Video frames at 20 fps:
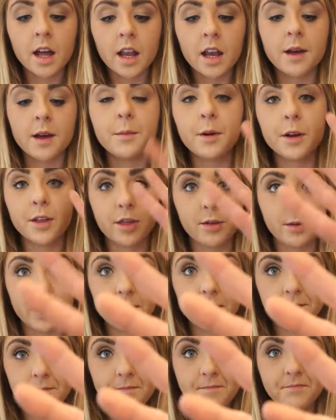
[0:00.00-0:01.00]
Number
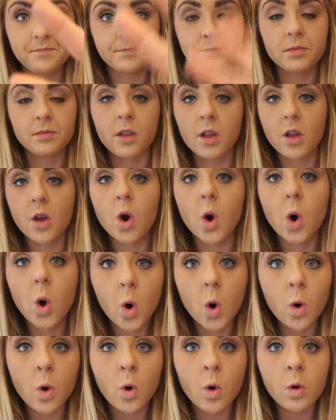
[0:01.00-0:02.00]
3,
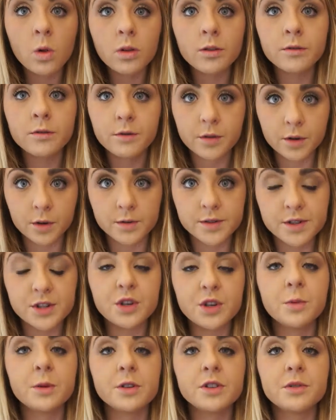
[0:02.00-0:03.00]
whole foods.
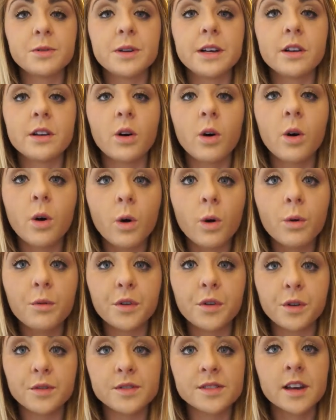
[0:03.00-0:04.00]
You want to eat whole
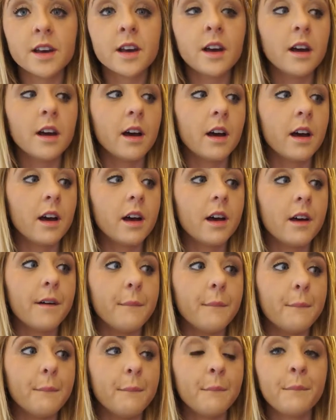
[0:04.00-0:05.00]
foods.
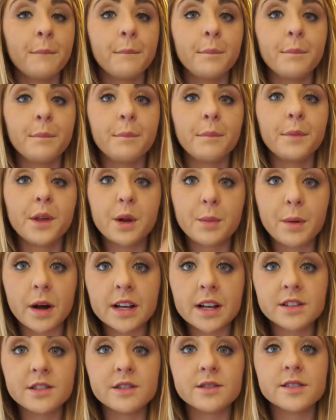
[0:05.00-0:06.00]
Your
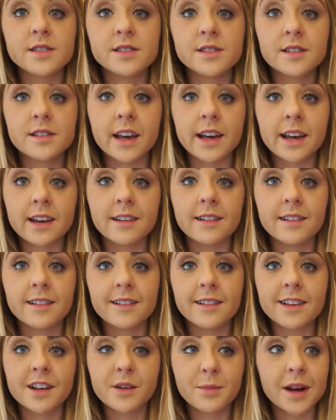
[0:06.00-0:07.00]
body
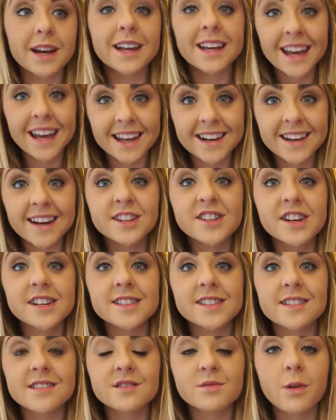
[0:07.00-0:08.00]
can
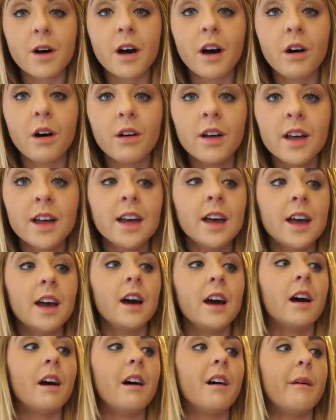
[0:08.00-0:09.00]
digest these well.
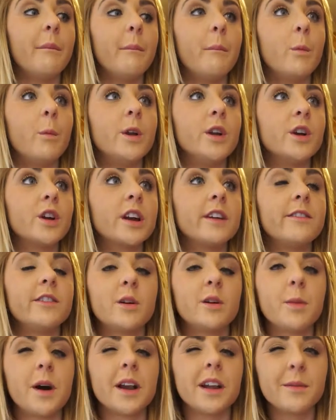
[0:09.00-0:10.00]
When you're
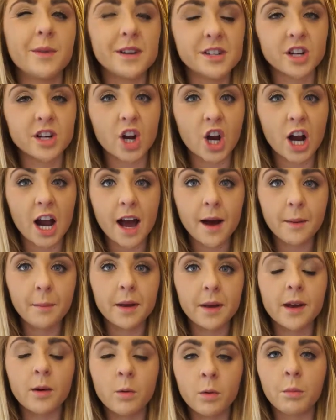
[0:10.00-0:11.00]
giving your body a bunch of
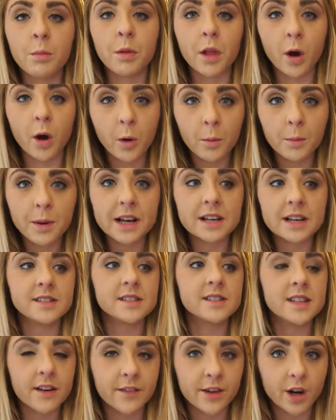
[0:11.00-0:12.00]
crap, it will bloat because
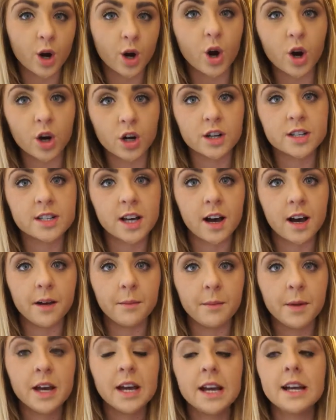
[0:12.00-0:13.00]
it's having a harder
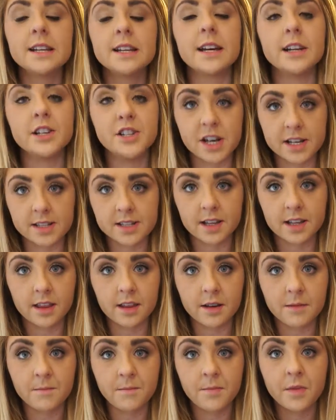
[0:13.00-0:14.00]
time
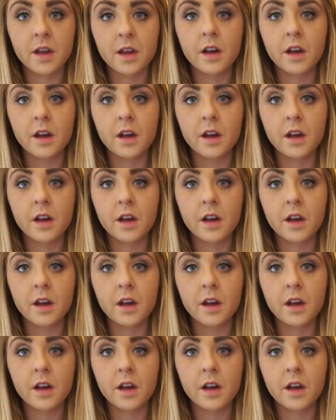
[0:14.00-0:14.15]
digesting them.